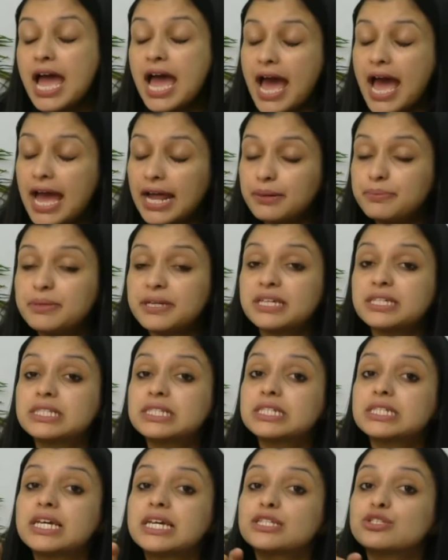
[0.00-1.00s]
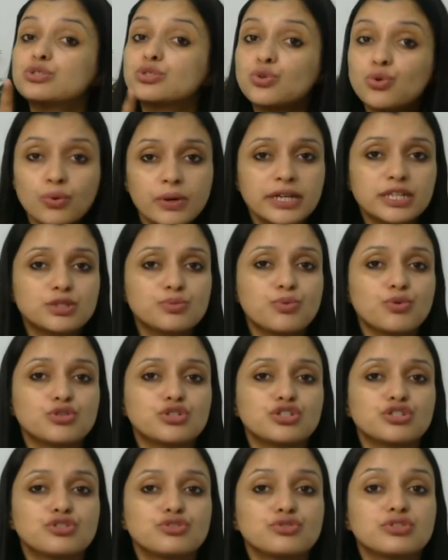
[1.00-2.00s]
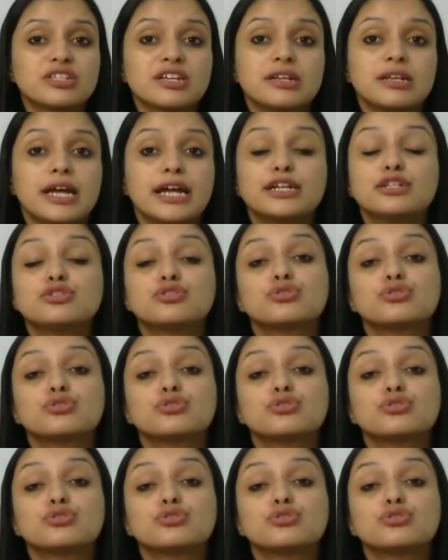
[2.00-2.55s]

and because it has no exposure to sunlight,